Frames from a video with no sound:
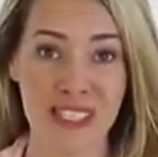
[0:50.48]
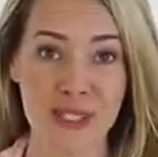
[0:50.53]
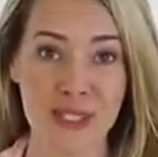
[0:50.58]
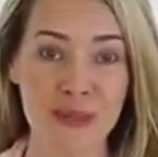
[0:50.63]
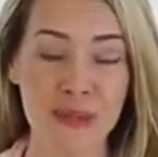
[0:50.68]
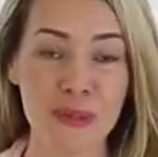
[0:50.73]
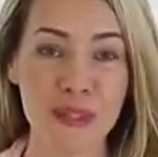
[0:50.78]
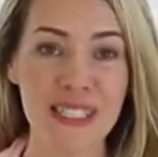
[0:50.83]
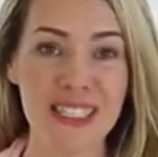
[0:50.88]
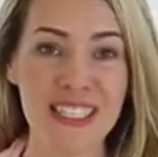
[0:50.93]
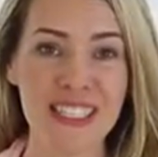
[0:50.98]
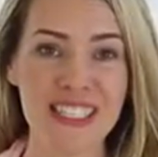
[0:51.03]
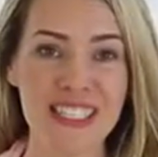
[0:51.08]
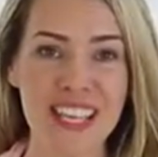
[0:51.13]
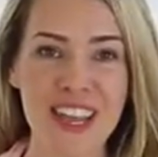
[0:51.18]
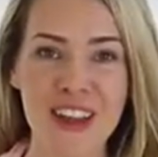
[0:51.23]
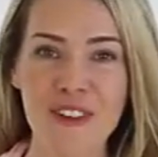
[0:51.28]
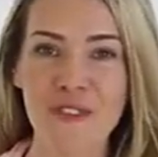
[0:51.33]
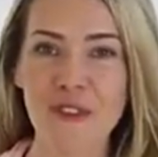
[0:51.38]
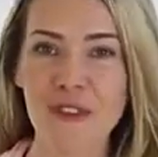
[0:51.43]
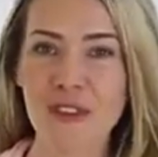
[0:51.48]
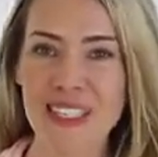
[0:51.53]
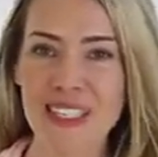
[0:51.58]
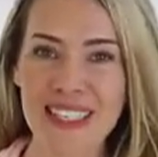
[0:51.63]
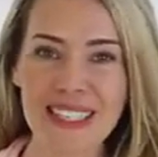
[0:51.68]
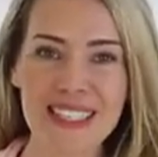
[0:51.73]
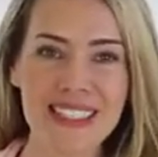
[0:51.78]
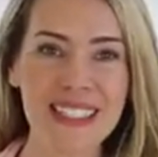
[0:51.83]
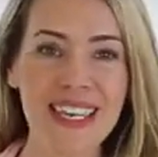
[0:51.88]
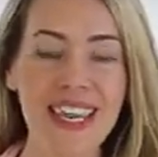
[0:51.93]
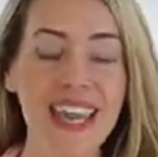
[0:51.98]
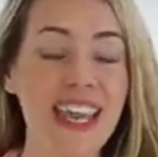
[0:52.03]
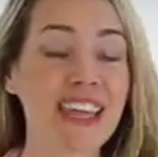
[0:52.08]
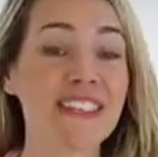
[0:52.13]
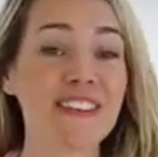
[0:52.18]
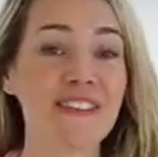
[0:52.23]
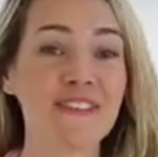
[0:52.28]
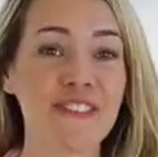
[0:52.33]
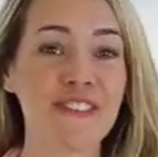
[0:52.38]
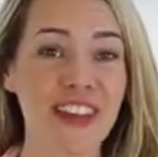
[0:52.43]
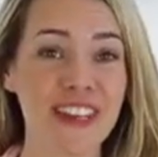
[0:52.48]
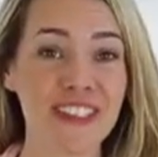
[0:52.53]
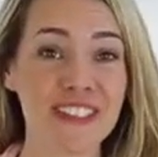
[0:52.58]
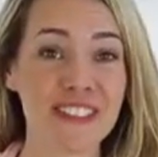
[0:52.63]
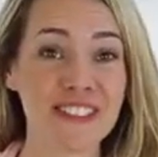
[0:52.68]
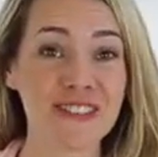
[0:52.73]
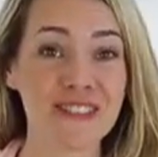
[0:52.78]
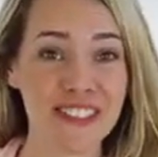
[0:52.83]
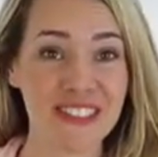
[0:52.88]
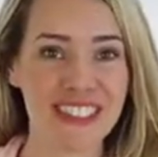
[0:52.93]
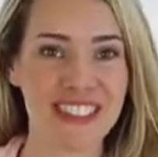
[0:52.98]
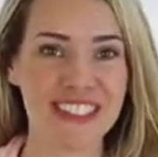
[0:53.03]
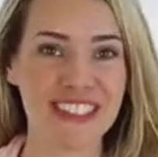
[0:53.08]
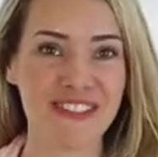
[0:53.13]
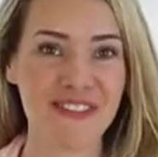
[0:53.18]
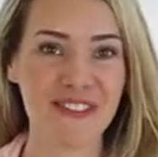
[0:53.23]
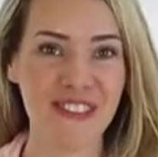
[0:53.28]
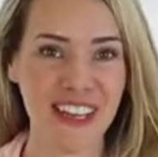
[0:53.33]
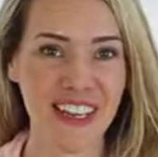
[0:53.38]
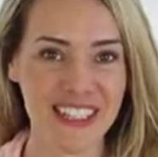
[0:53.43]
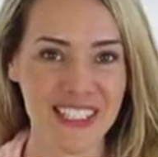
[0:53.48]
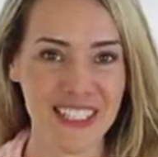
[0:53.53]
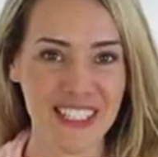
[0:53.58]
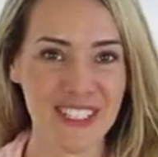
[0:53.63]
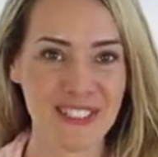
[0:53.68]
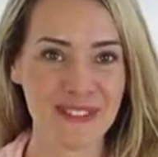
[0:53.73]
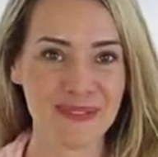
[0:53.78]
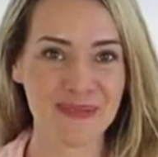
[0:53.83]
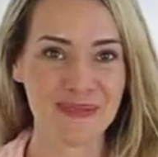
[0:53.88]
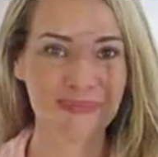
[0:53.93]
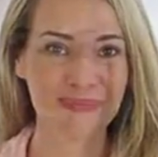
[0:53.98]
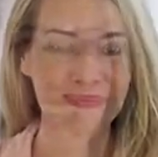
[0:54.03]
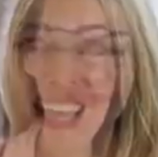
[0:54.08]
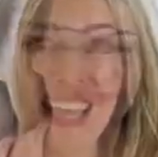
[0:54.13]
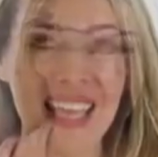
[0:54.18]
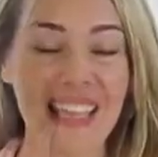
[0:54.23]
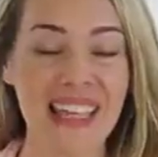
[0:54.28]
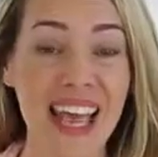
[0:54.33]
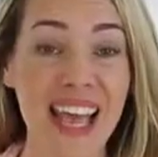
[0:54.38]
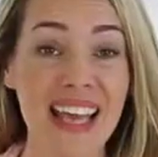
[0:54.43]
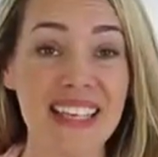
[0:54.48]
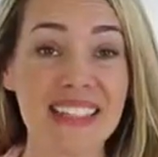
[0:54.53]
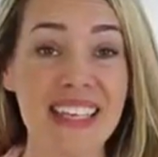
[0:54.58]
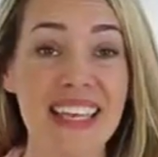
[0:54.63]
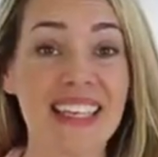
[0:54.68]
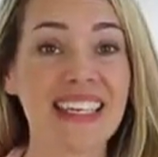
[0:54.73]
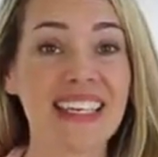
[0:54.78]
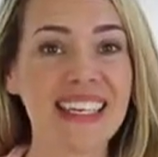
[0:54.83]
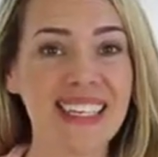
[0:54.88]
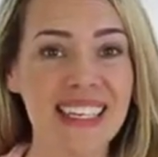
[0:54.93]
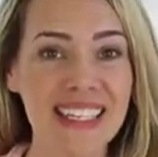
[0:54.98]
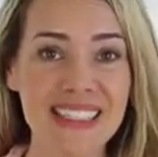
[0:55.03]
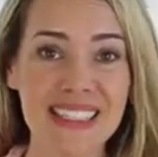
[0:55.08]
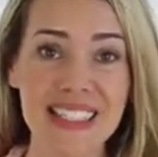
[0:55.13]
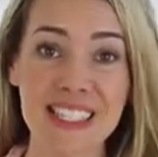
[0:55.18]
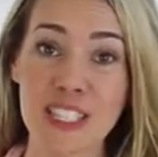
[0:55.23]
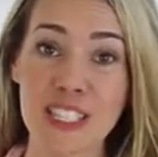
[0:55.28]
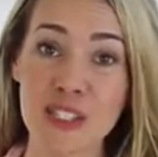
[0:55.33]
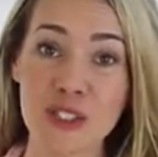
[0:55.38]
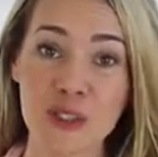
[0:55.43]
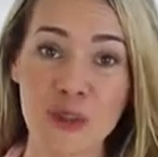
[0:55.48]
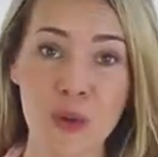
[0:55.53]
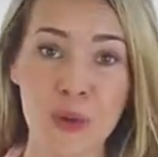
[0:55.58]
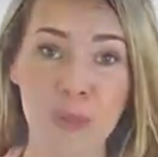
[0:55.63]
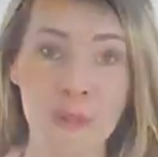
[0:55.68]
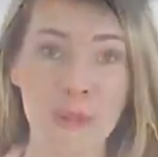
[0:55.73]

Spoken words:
debris for easy and effective disinfection. It has an easy control